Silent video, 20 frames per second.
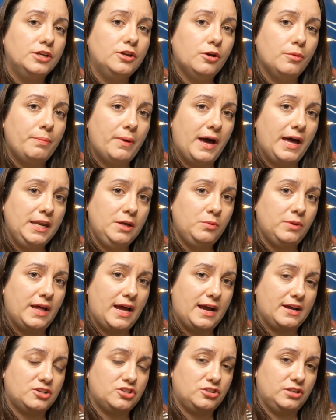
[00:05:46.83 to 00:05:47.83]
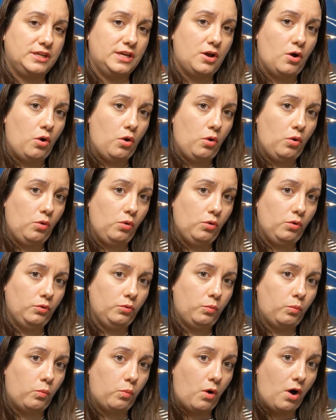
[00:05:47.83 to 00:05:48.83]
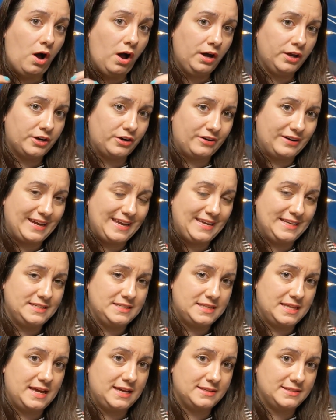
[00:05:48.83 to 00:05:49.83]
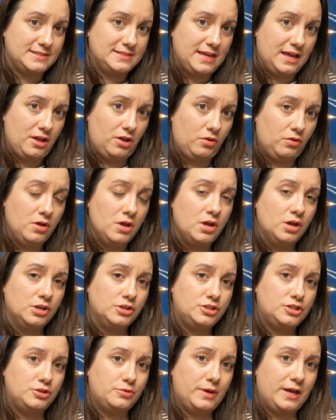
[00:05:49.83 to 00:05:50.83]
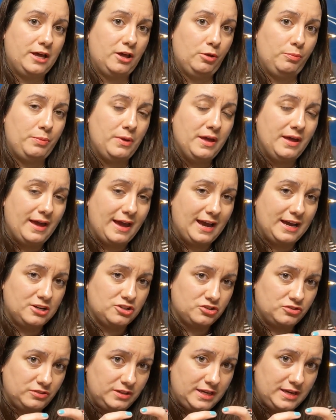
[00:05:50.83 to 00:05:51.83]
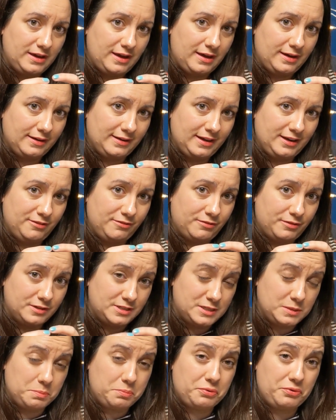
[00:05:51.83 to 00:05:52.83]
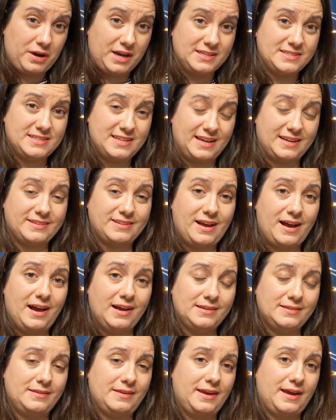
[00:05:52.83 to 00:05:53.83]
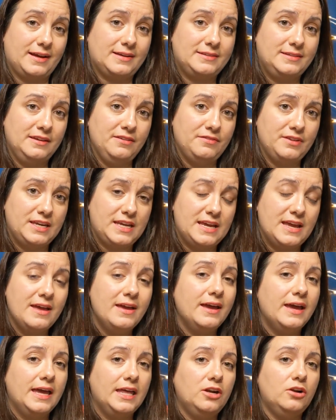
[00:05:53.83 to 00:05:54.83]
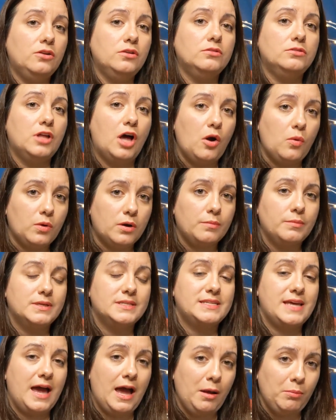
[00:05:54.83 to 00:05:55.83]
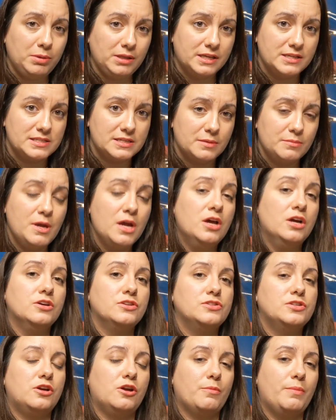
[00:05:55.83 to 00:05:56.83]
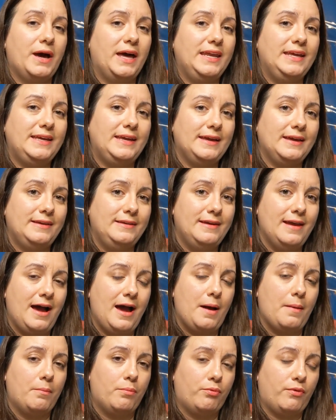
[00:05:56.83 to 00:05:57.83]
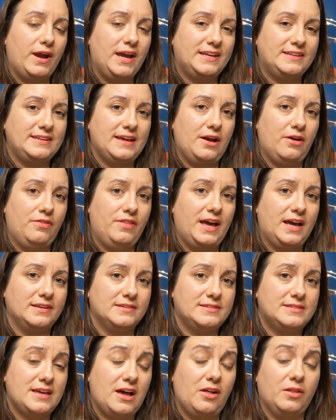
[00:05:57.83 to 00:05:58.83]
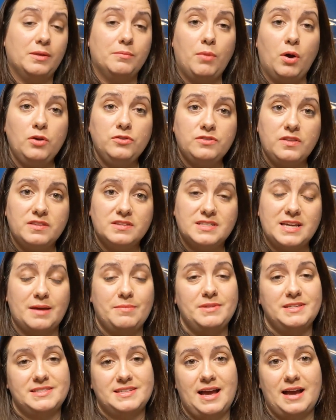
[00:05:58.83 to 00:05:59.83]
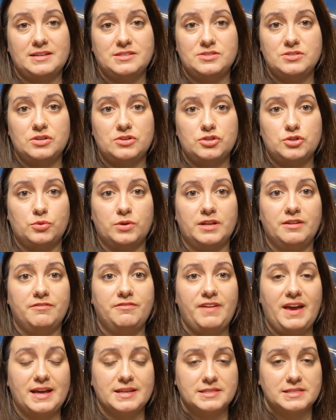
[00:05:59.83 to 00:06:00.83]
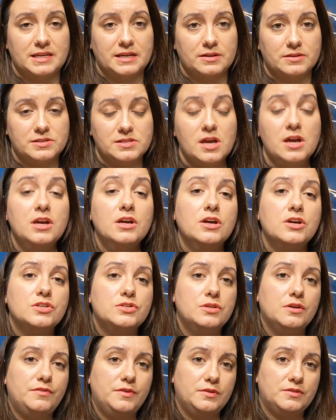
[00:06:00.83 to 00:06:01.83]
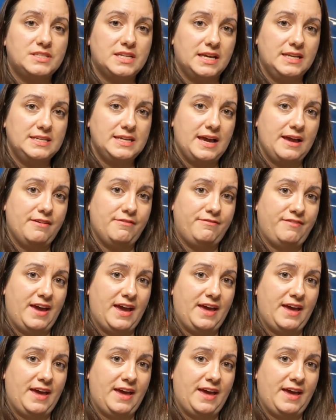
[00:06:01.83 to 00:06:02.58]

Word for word: your body will actually hold water in that cell to help actually kind of depress that toxin activity, and it'll lower metabolism so your body cannot break down that cell. And most of the time these toxins are stored in fat cells. So if you tend to have